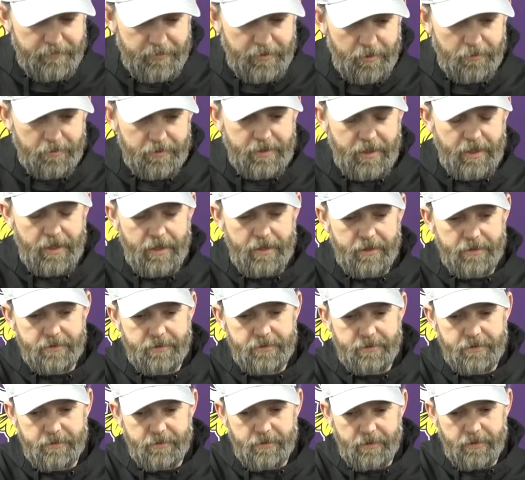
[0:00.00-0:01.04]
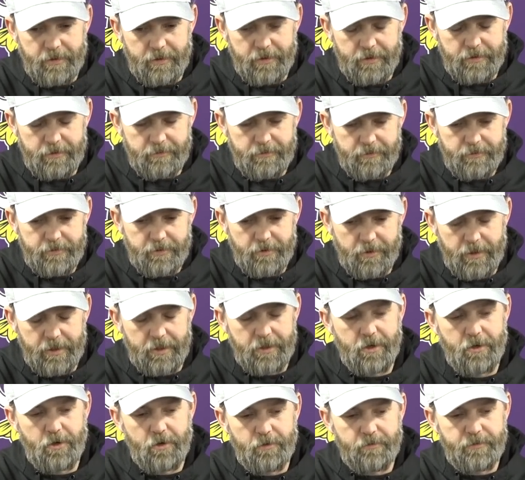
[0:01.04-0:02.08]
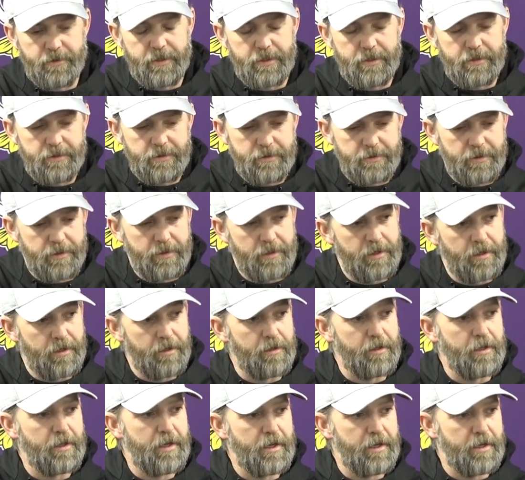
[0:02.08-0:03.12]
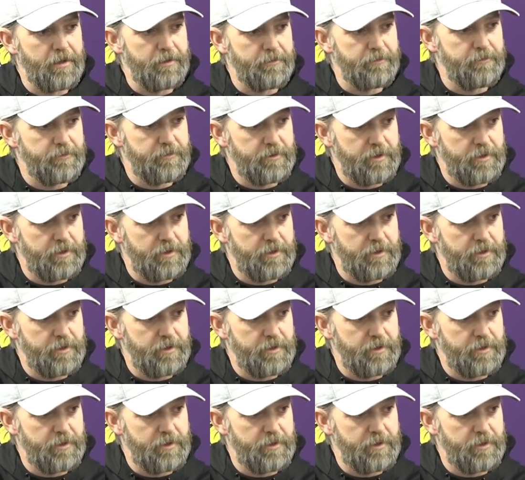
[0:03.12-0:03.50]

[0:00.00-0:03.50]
those guys during COVID in L.A.,